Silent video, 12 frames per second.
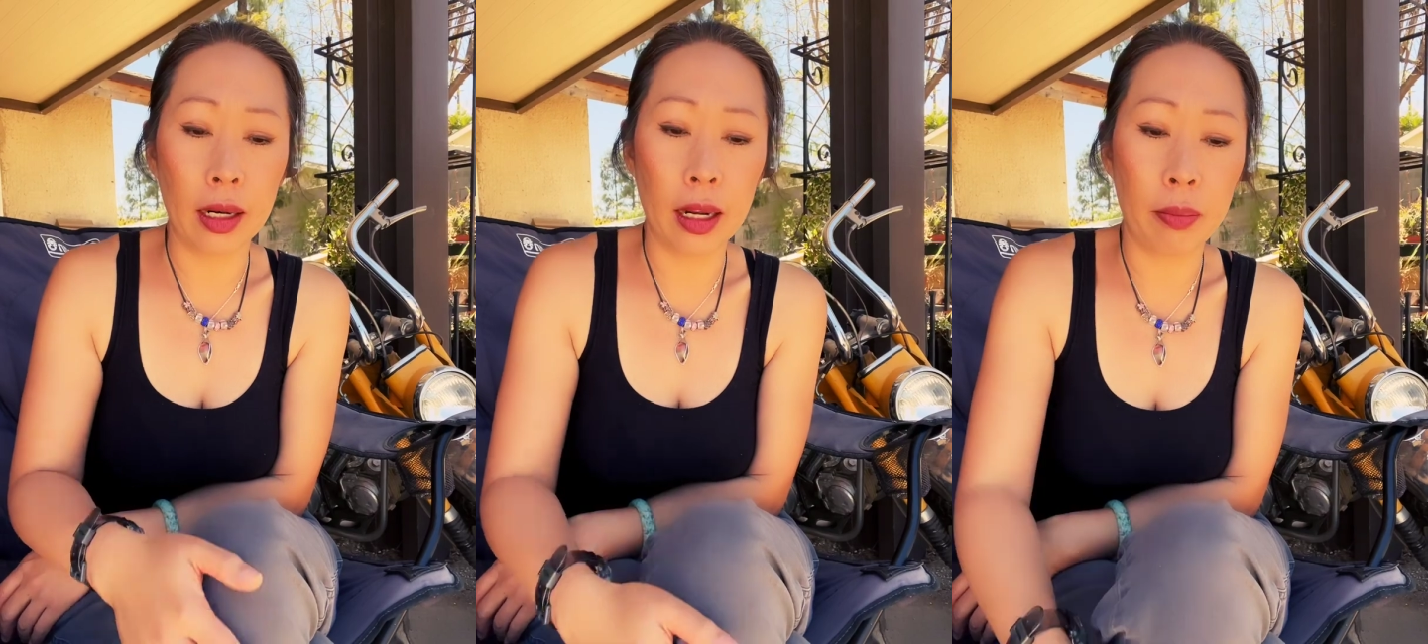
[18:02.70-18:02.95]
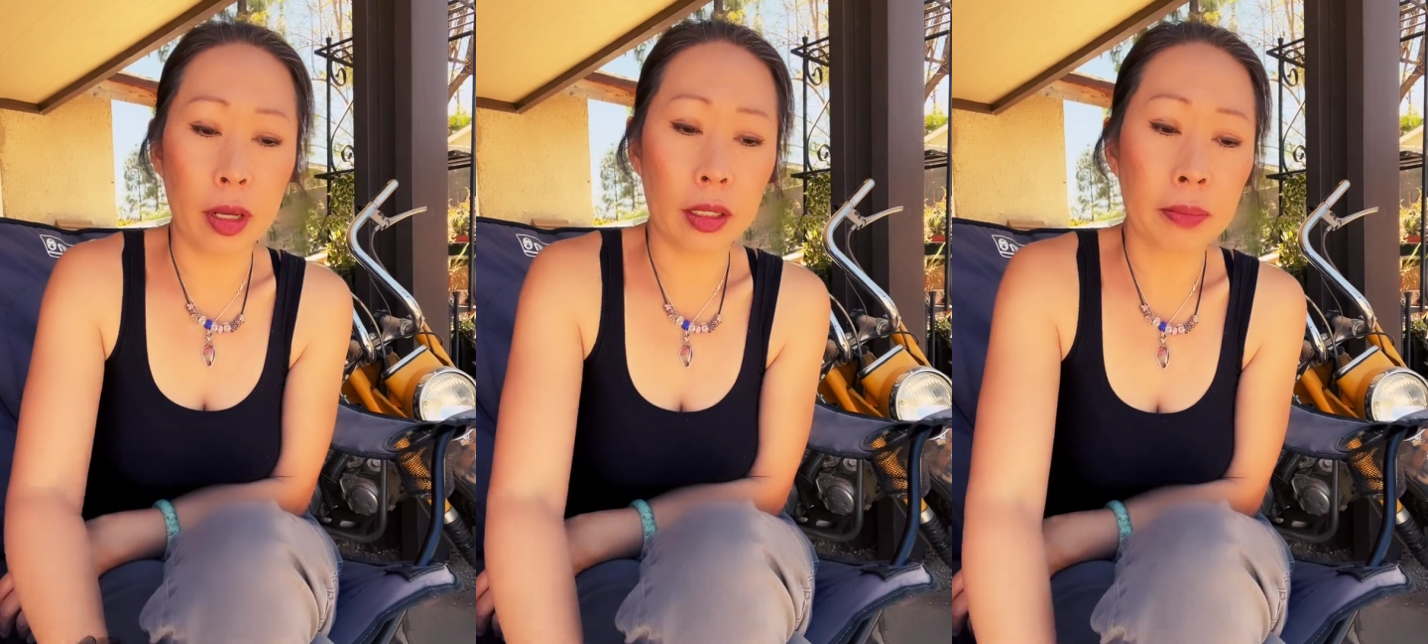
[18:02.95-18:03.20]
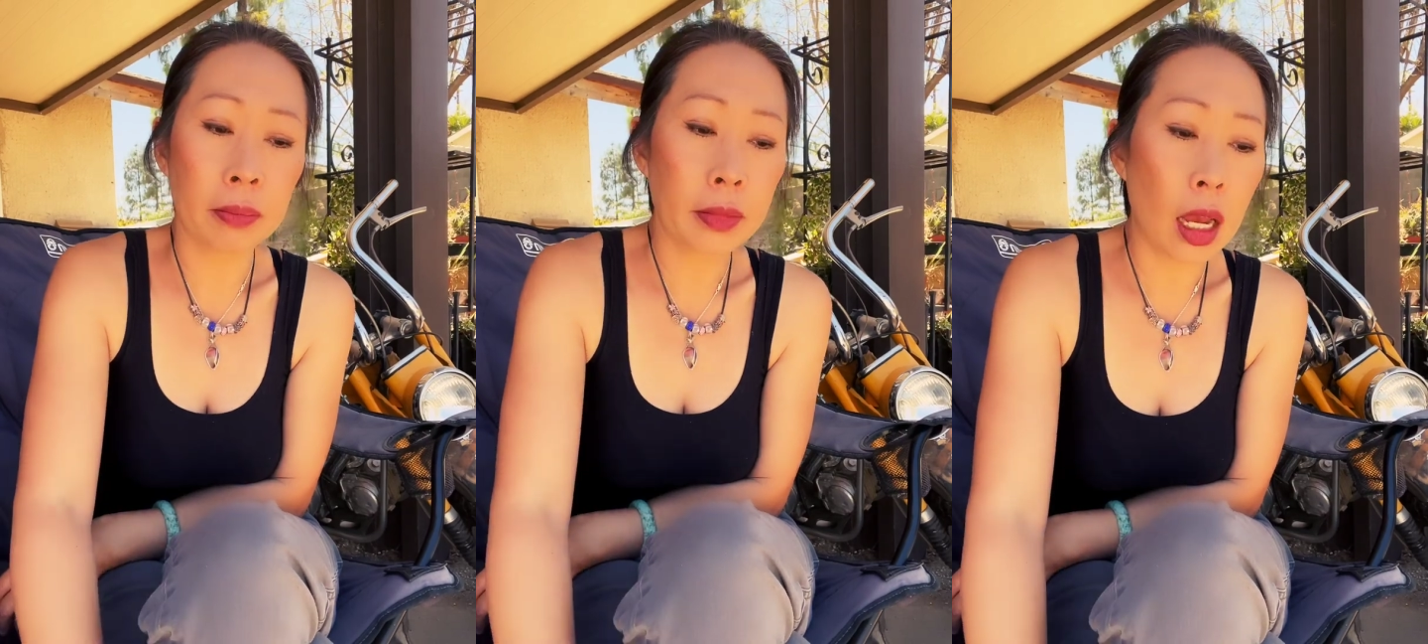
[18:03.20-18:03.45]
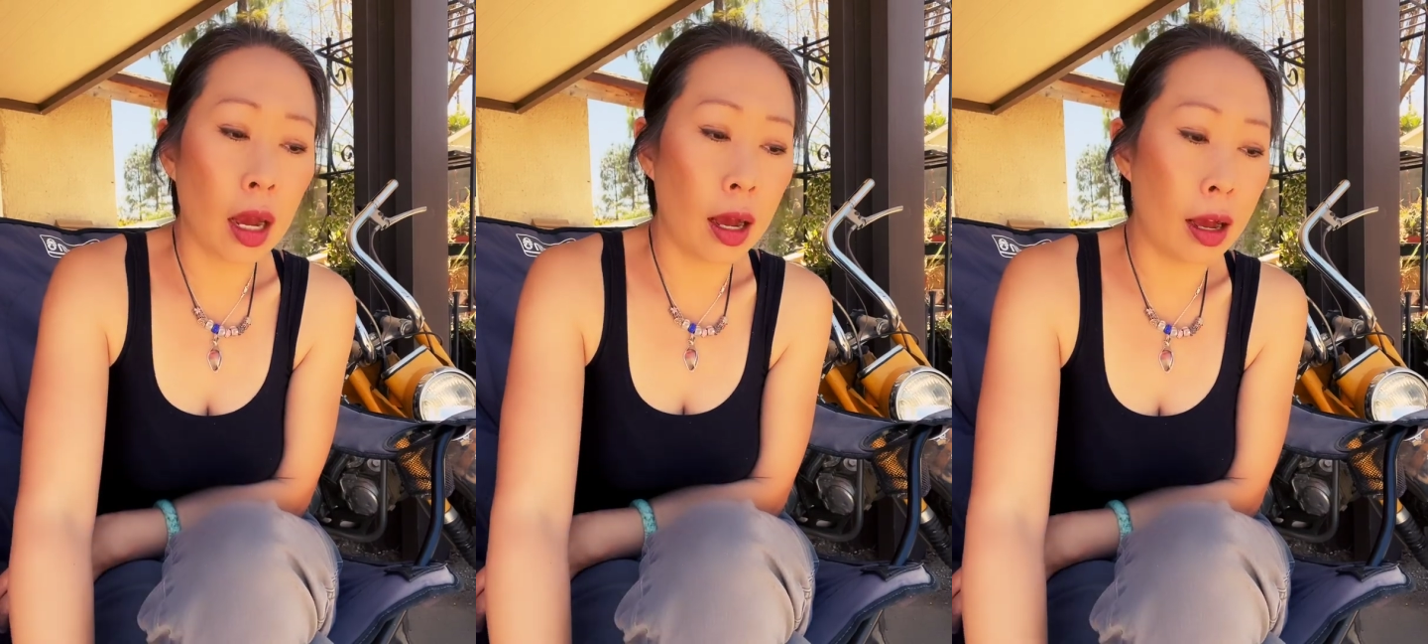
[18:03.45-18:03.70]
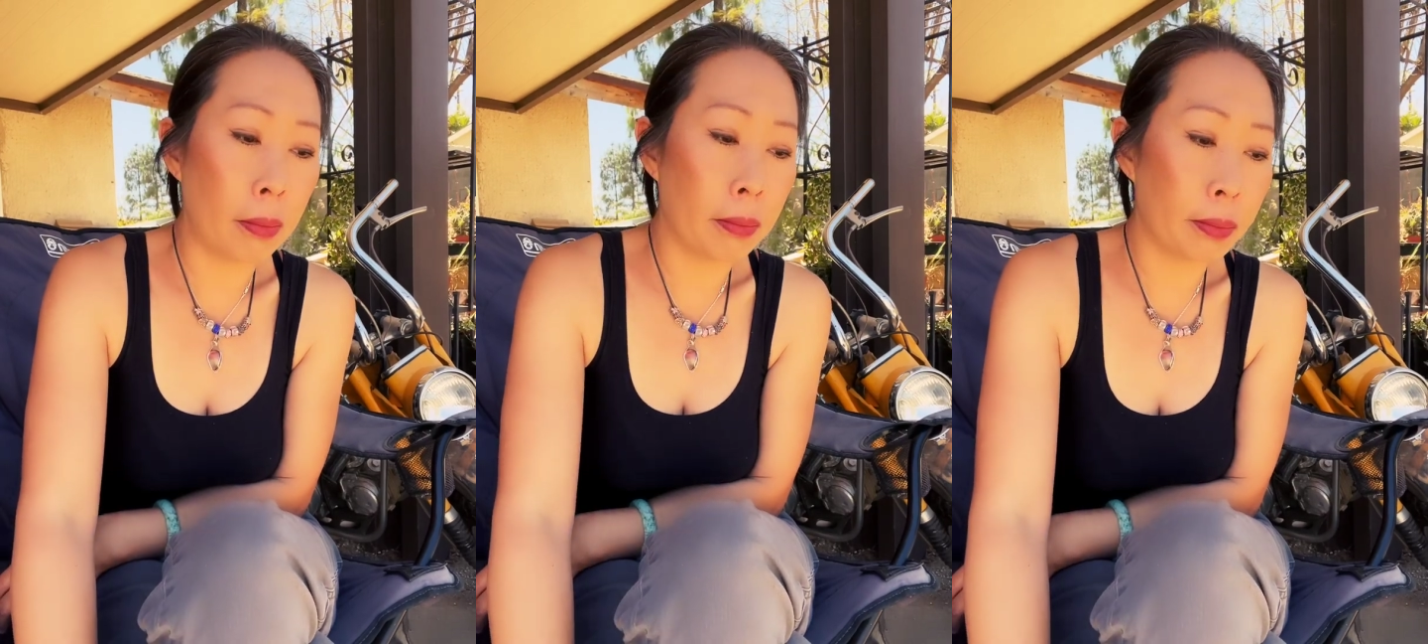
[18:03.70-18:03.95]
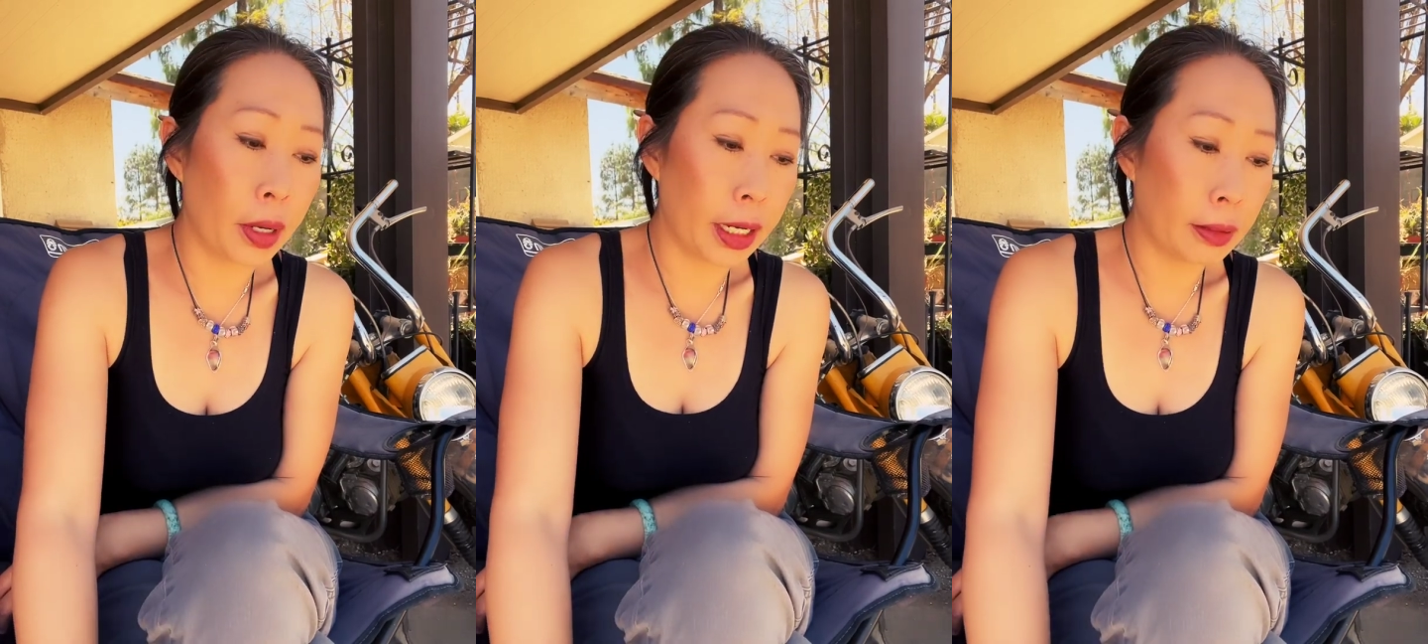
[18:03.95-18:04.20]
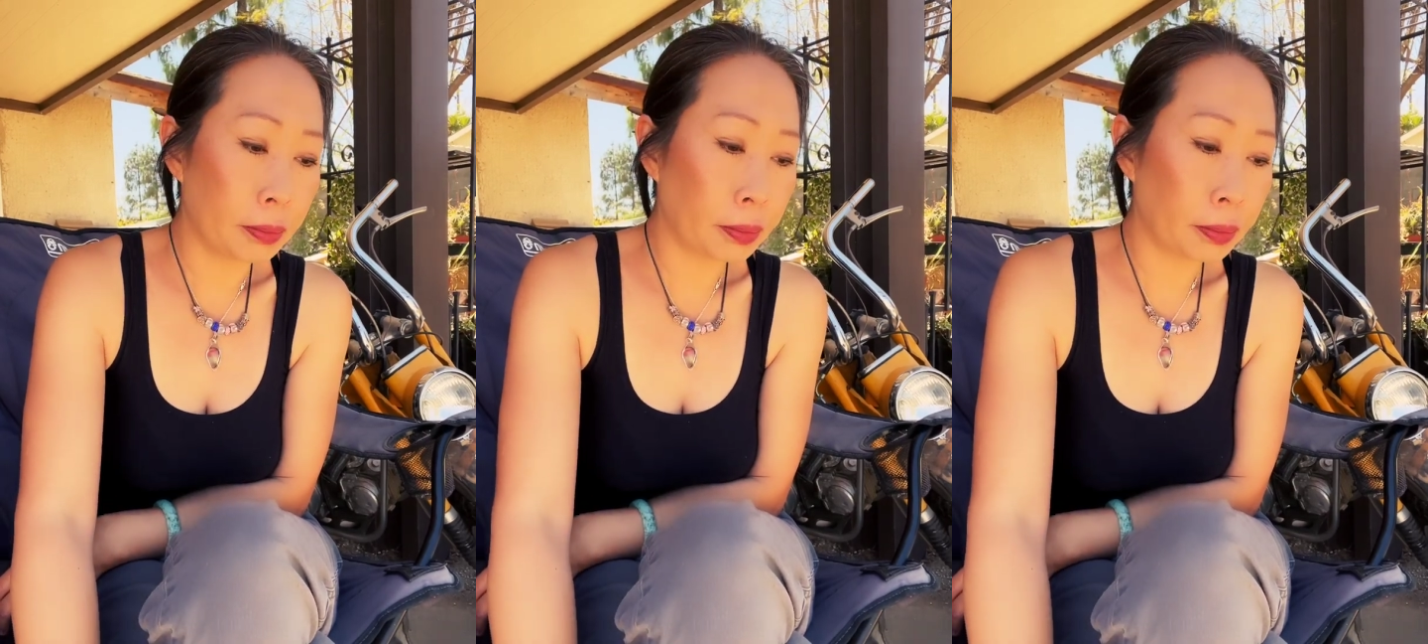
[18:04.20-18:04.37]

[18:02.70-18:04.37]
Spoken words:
lemon. But